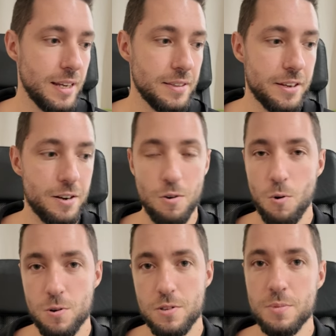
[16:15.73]
And they are
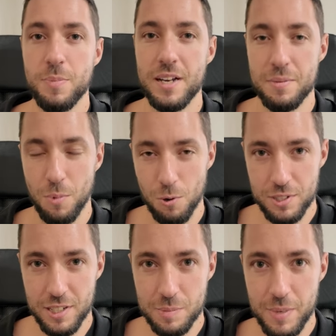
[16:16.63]
ordered by
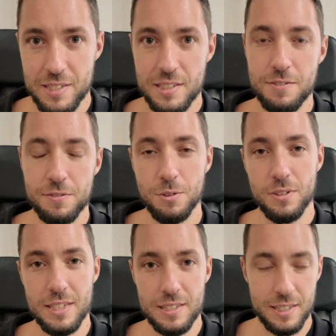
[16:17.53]
most expensive to
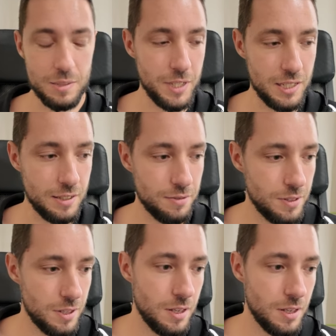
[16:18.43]
least expensive.